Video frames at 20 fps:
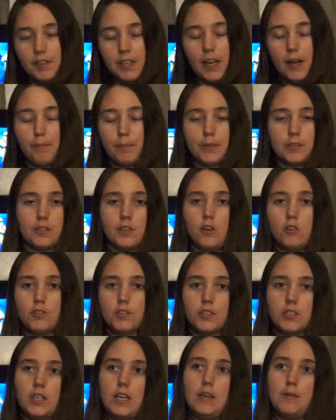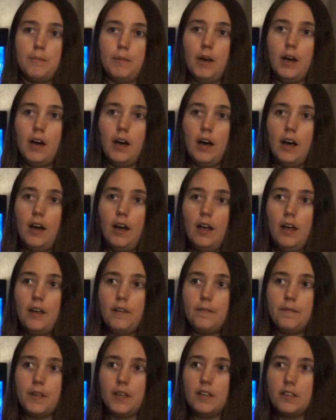the episode seem
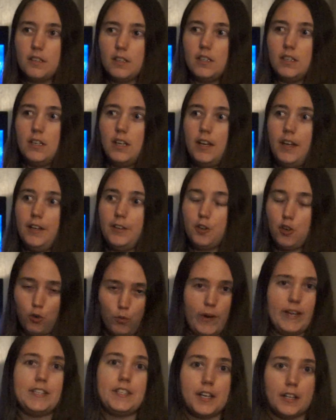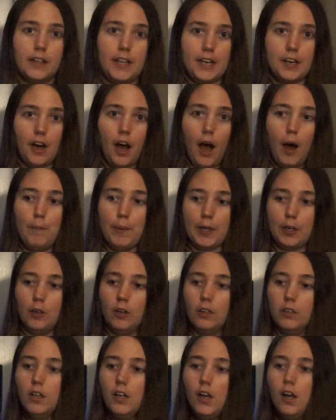increasingly
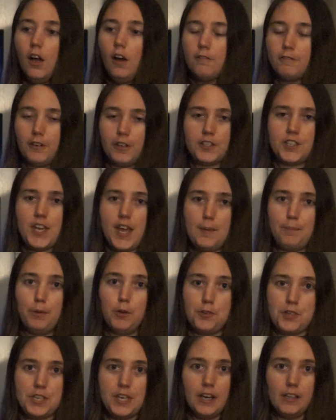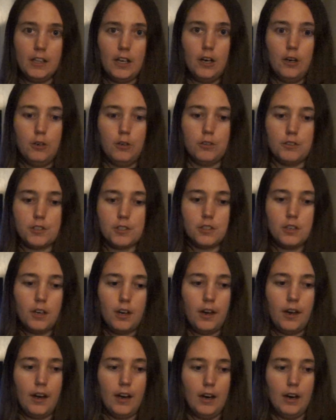comical. For example, Yellow's
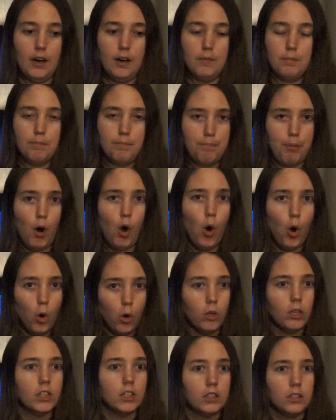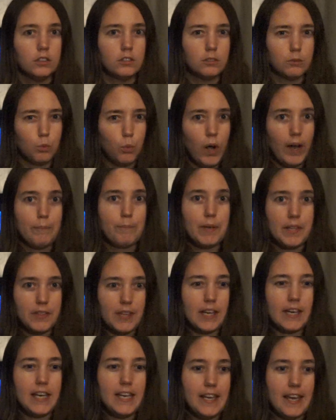pole weapon
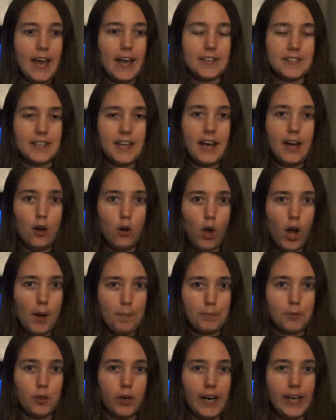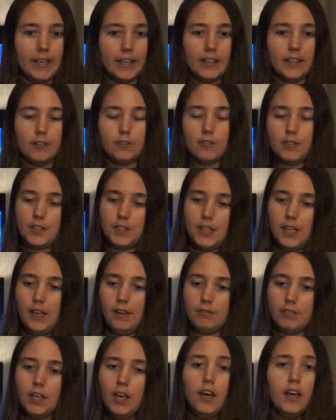that he has now upgraded and
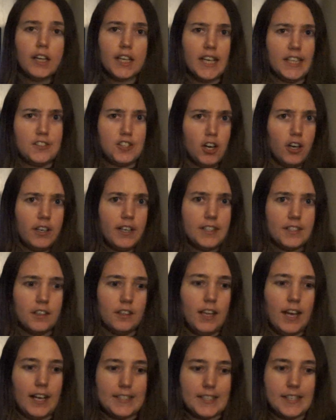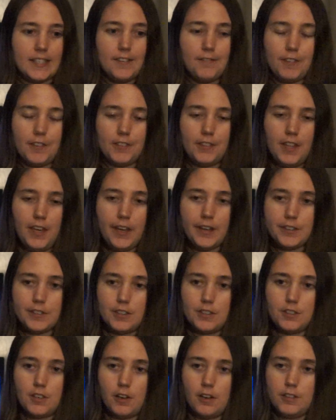received can turn into lots of different things.
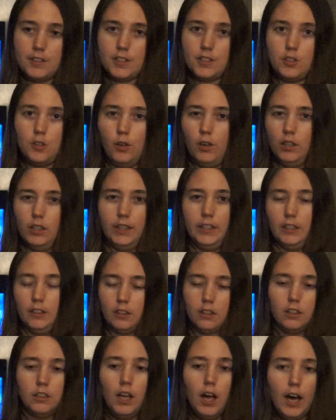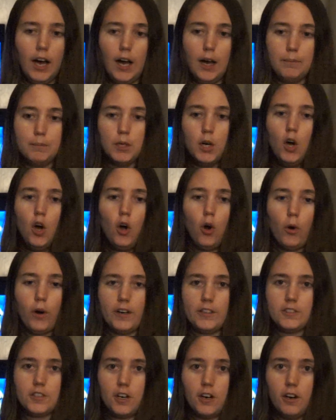It turns into a little club, or
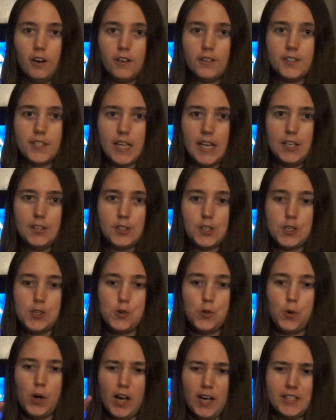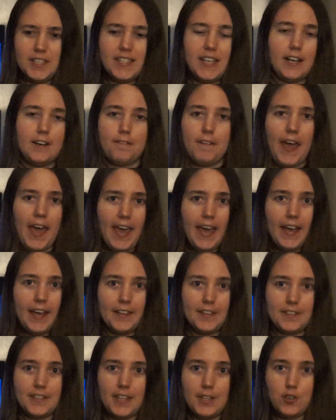it turns into a set of
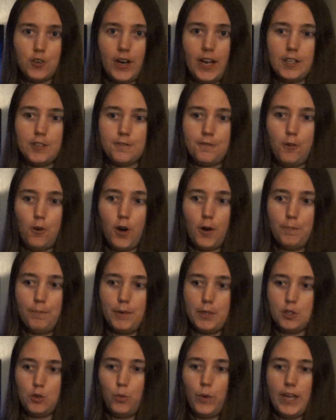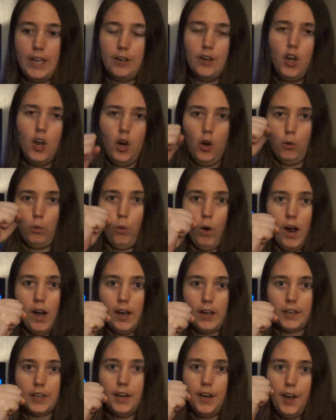hands that transform between
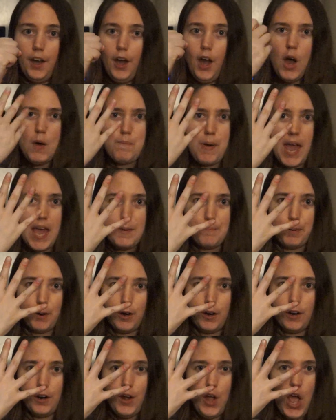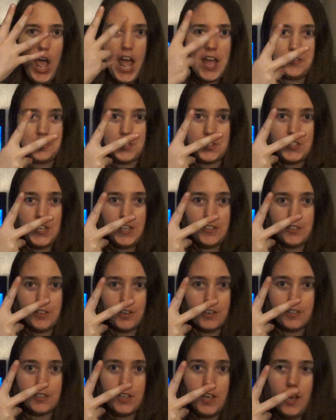rock, paper, and
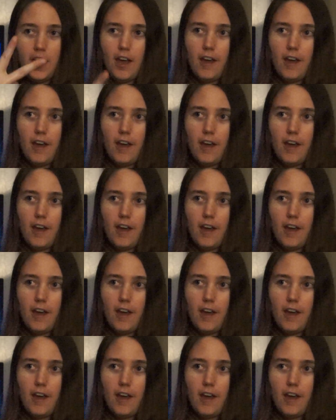scissors.